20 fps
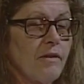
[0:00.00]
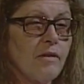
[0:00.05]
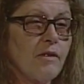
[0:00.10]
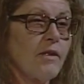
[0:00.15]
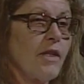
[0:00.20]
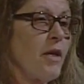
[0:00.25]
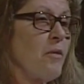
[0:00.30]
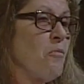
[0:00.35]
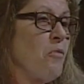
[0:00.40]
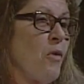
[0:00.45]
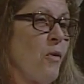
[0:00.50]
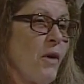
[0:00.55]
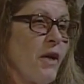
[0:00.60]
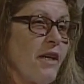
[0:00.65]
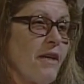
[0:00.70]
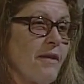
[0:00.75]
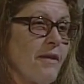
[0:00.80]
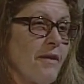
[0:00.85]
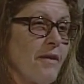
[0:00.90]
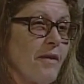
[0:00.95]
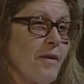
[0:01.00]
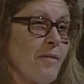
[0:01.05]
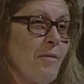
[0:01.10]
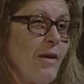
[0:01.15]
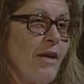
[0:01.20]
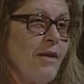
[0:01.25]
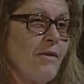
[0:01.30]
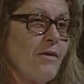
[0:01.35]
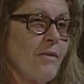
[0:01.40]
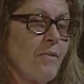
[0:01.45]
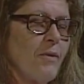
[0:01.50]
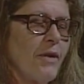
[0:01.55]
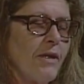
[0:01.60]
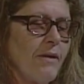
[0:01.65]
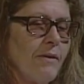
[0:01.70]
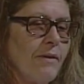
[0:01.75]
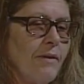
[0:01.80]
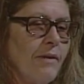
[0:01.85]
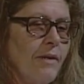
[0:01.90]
Same point in the medicine wheel.